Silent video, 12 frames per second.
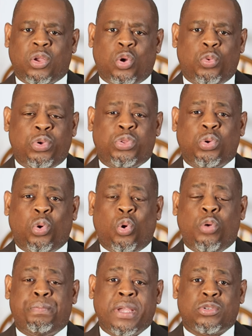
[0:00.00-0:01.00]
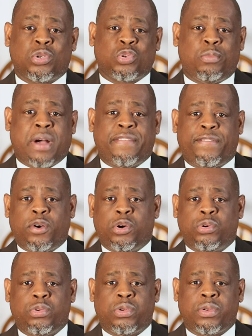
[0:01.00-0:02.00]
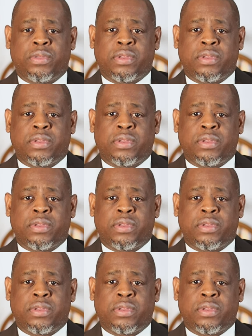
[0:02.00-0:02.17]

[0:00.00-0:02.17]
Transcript: Going through old pictures on my phone,